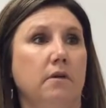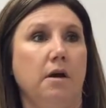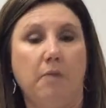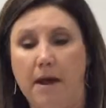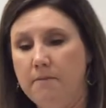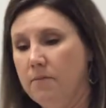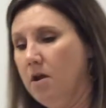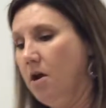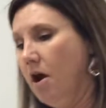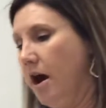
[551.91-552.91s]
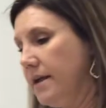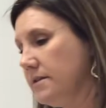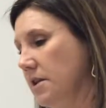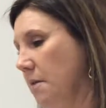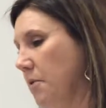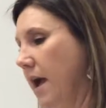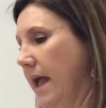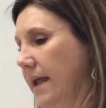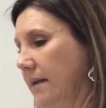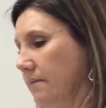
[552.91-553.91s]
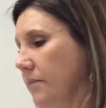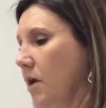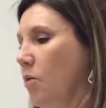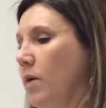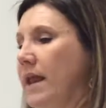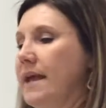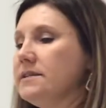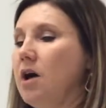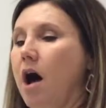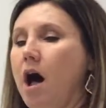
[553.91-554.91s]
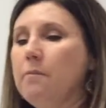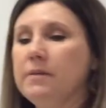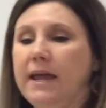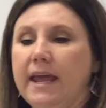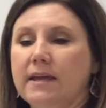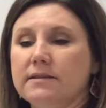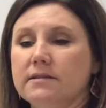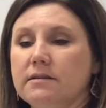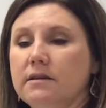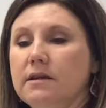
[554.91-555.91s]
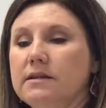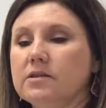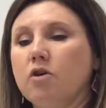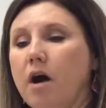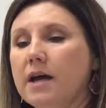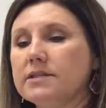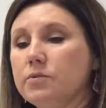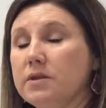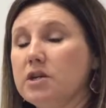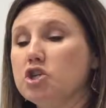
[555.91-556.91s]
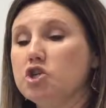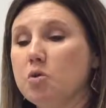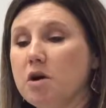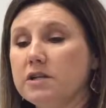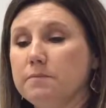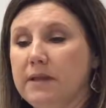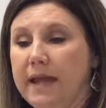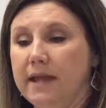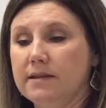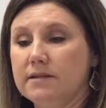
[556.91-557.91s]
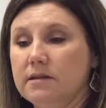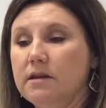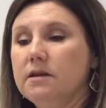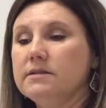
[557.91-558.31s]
Okay? All right, so number 8, when a tall plant is crossed with a short plant,